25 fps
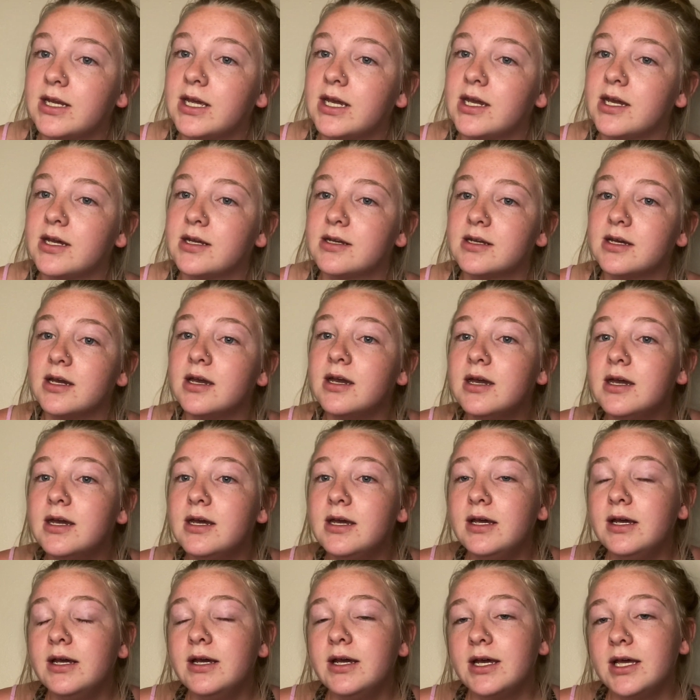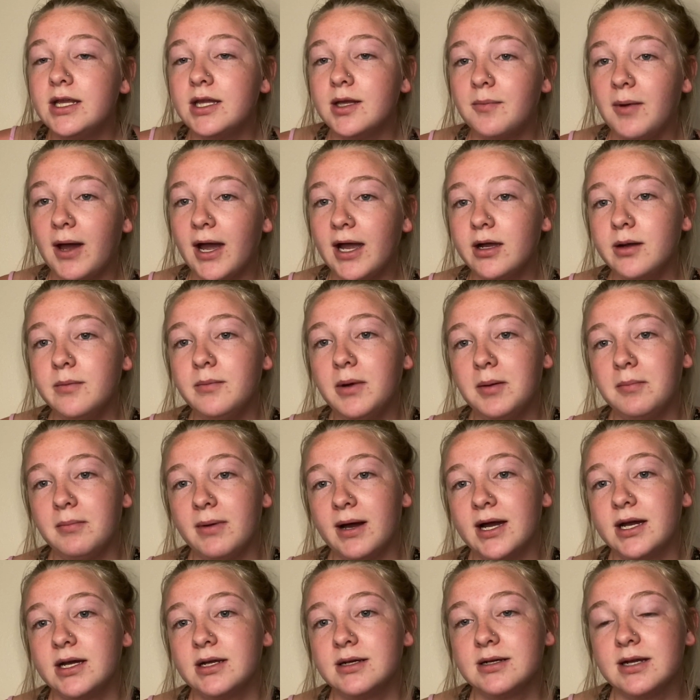And in the back of my
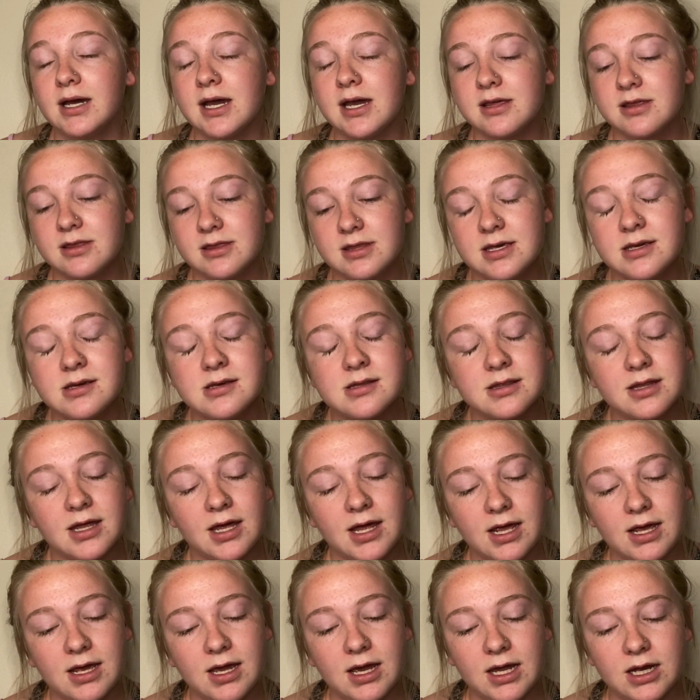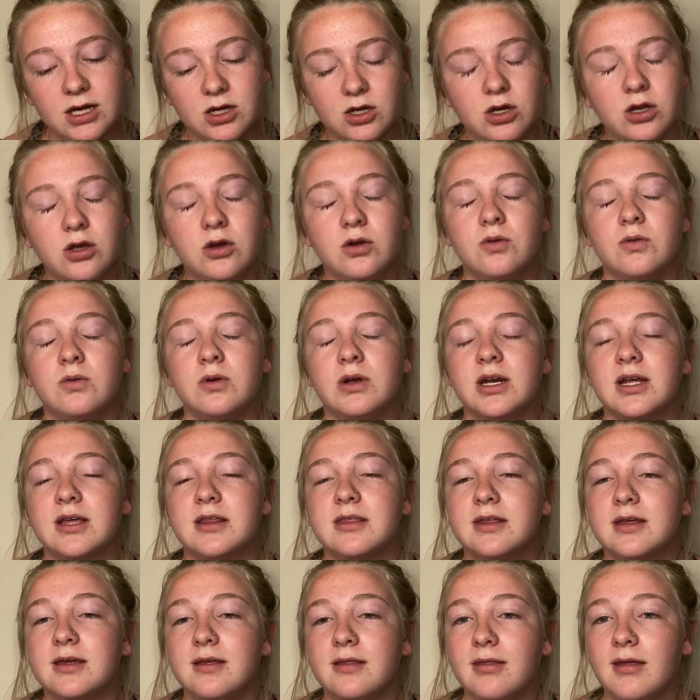mind, I think that I knew, and I
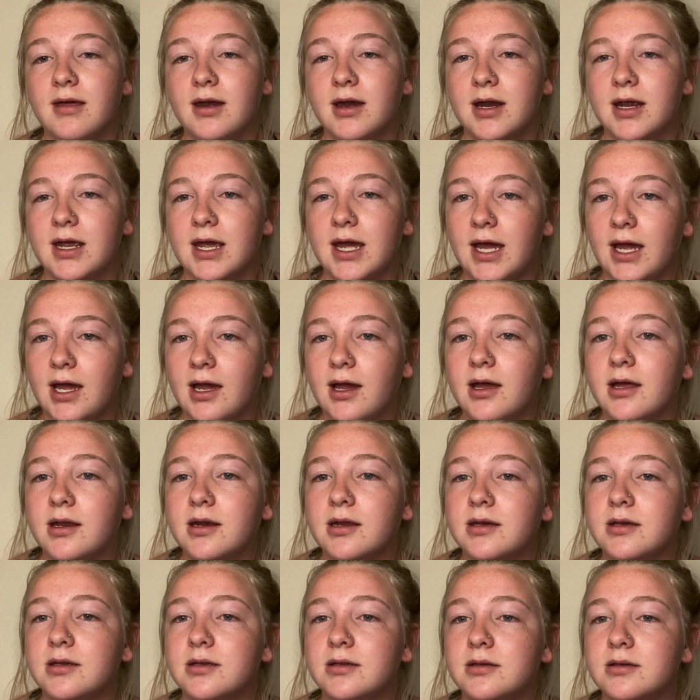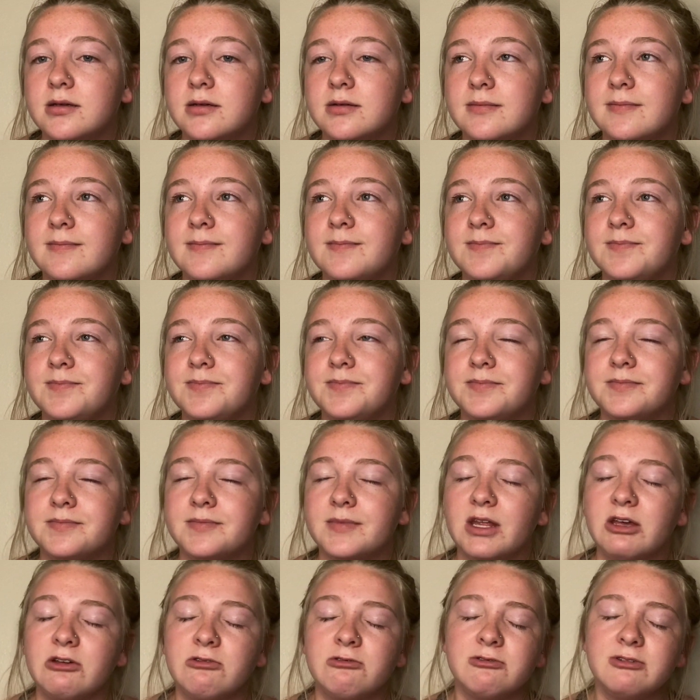think that I had
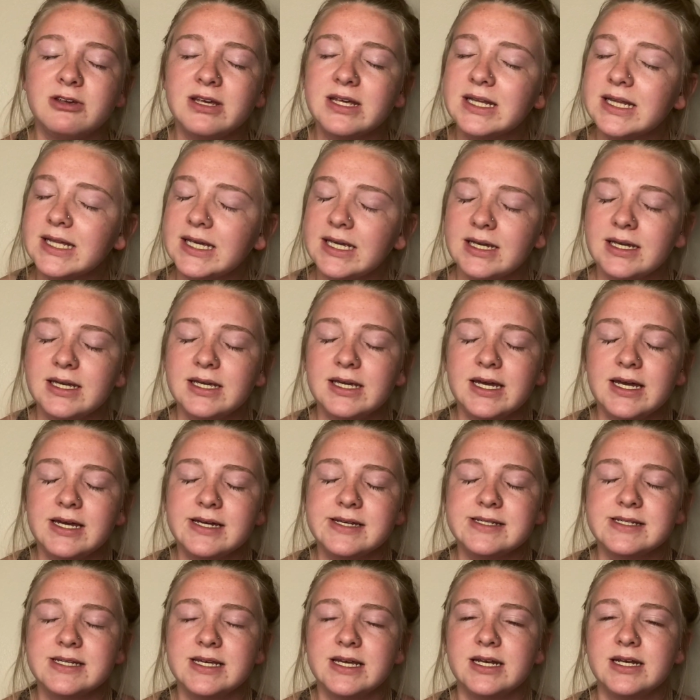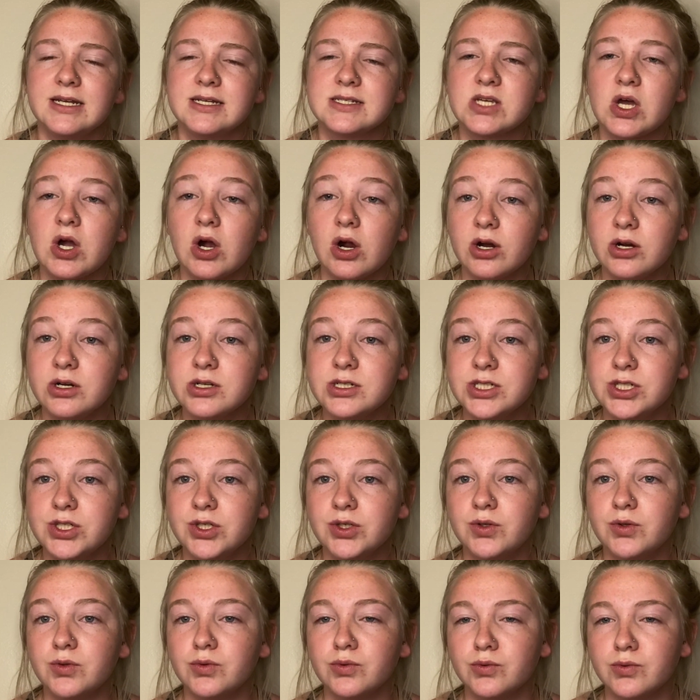a feeling, I guess. And it's hard
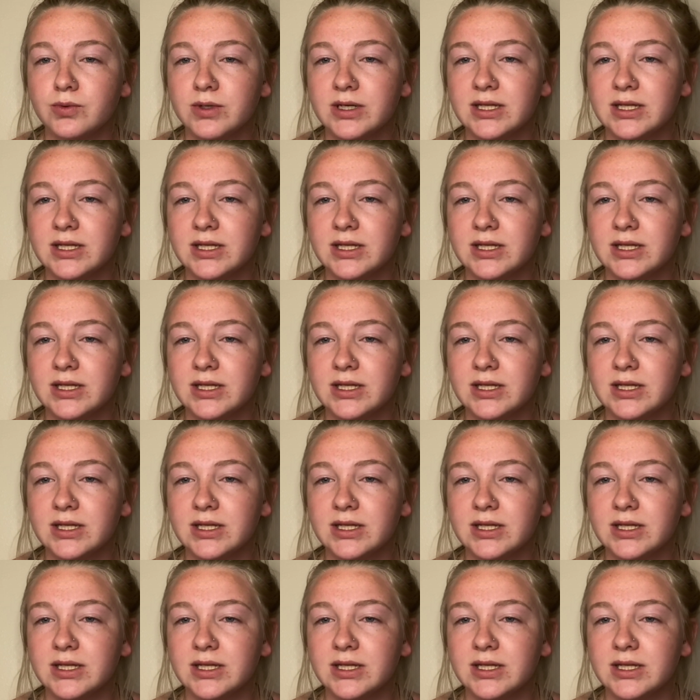to